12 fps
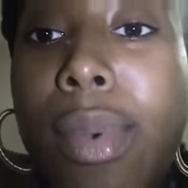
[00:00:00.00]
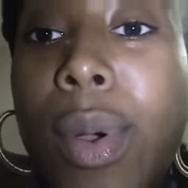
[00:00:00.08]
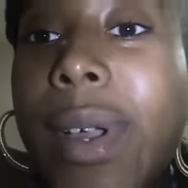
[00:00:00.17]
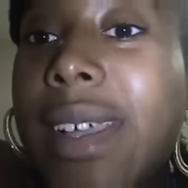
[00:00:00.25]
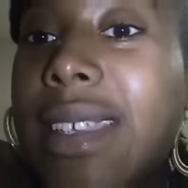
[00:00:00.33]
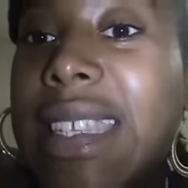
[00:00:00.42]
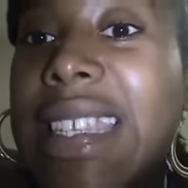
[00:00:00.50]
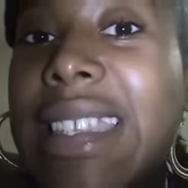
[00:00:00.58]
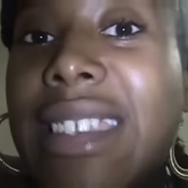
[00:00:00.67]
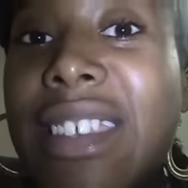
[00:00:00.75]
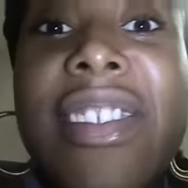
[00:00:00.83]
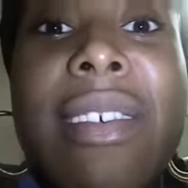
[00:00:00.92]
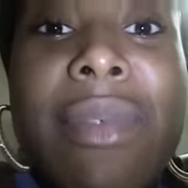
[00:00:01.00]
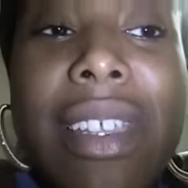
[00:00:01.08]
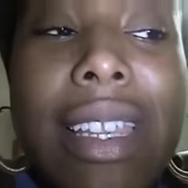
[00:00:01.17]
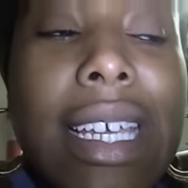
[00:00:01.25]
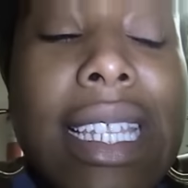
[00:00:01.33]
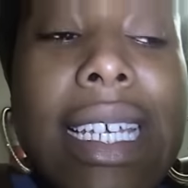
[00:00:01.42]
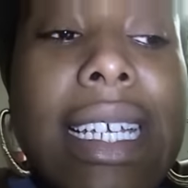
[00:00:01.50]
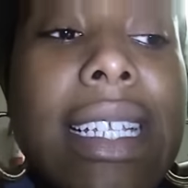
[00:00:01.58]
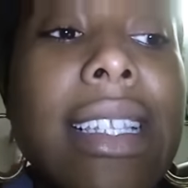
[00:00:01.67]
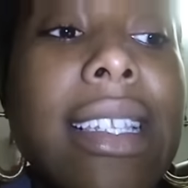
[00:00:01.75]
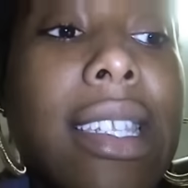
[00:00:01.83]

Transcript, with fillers: poisons or something like that,